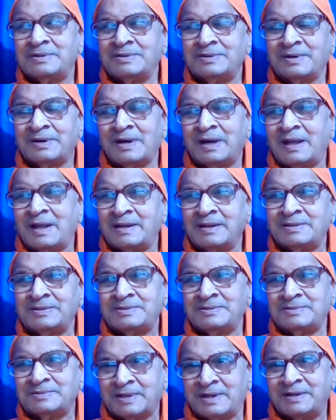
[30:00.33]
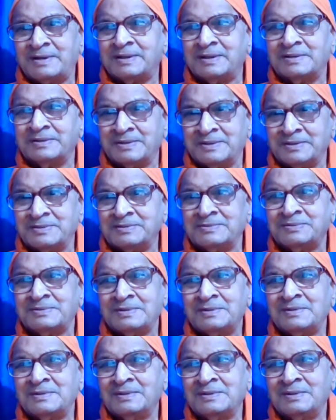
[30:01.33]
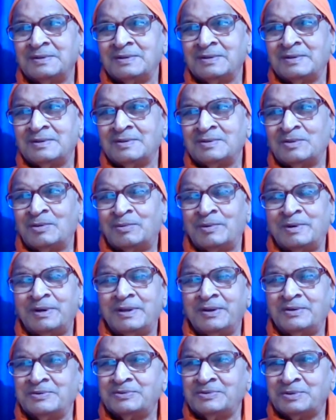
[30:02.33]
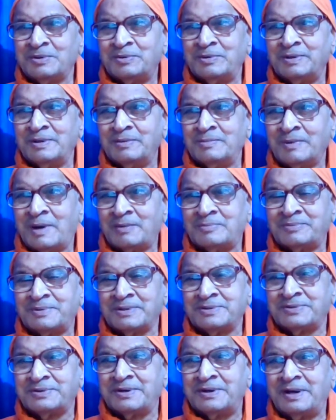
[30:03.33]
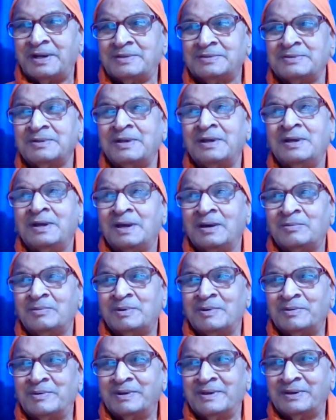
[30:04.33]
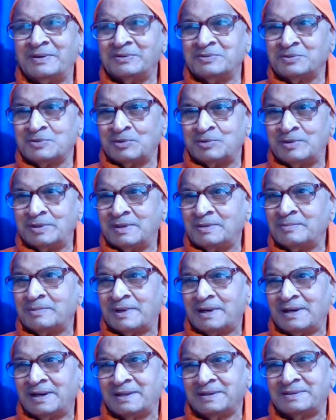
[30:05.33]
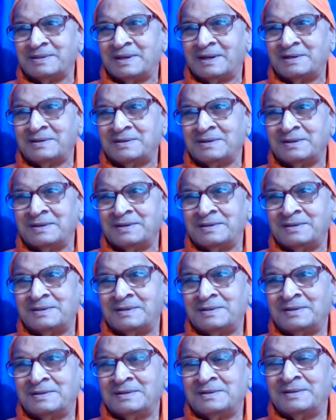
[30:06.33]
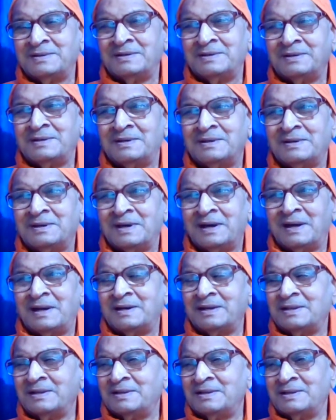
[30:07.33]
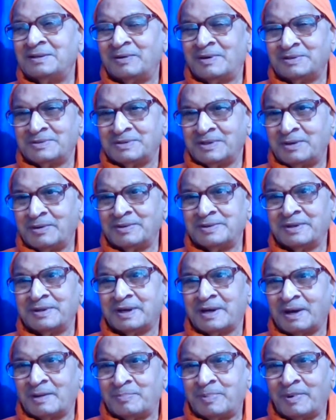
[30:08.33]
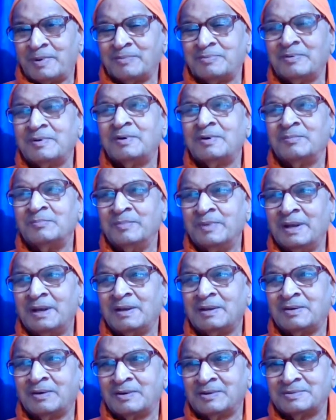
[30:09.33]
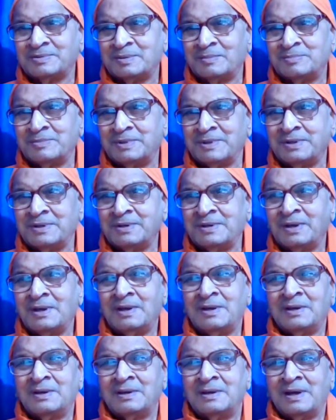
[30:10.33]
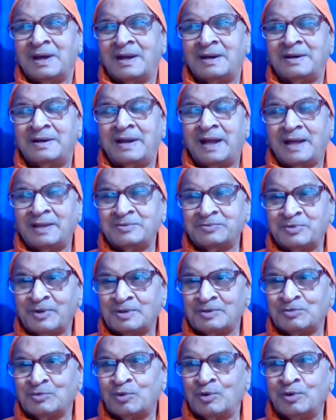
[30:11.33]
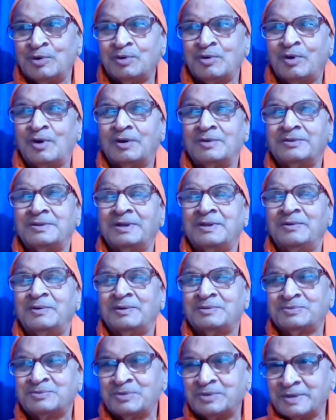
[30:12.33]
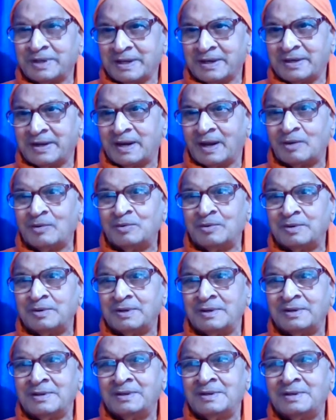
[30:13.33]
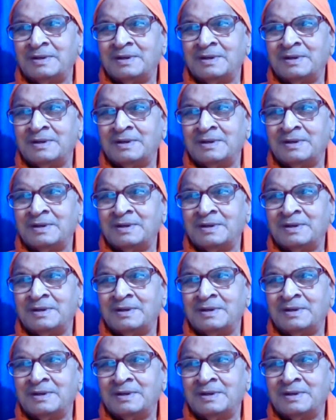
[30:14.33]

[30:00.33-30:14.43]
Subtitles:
and Janaka arranged certain things. Nobody received him. After 3 days, everybody received him, and like that. And he was given a cup of milk or something. And dance was going on, and he was to take a round.